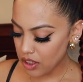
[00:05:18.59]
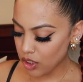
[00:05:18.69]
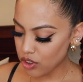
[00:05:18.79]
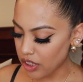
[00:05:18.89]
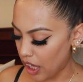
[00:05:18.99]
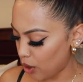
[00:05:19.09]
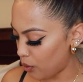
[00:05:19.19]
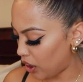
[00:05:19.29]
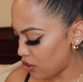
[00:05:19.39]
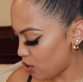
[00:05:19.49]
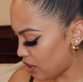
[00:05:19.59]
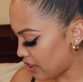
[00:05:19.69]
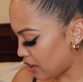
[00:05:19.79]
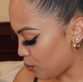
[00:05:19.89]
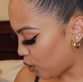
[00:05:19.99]
There's a lot going on. So
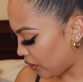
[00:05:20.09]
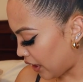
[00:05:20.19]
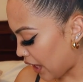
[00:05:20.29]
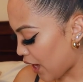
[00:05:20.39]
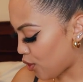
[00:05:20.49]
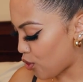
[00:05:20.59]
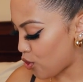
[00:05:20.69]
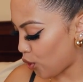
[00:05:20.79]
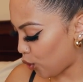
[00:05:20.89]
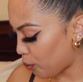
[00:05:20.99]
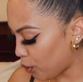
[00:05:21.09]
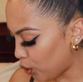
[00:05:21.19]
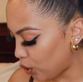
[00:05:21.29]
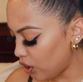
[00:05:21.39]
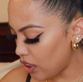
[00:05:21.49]
this is more like a
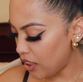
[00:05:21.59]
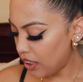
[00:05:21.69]
thermal